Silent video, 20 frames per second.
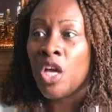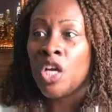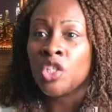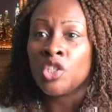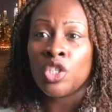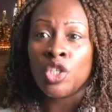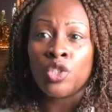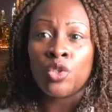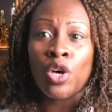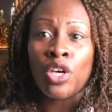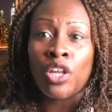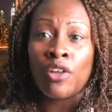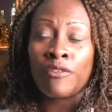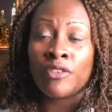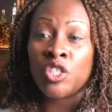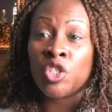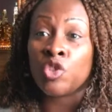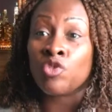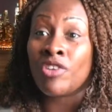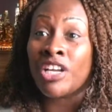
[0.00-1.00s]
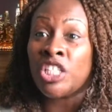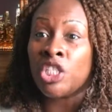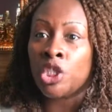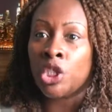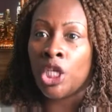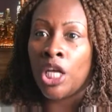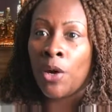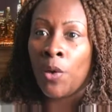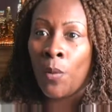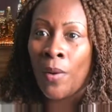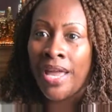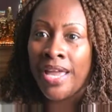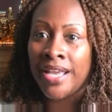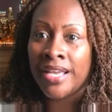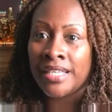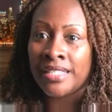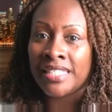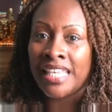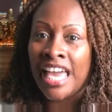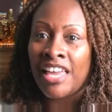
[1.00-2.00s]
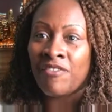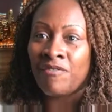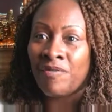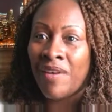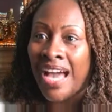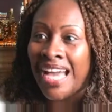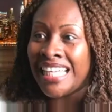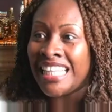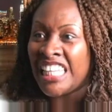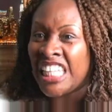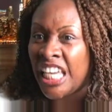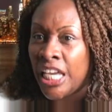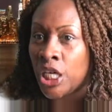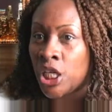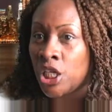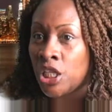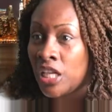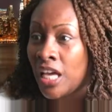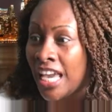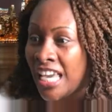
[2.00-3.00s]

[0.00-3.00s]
to sort of stretch their wings and find their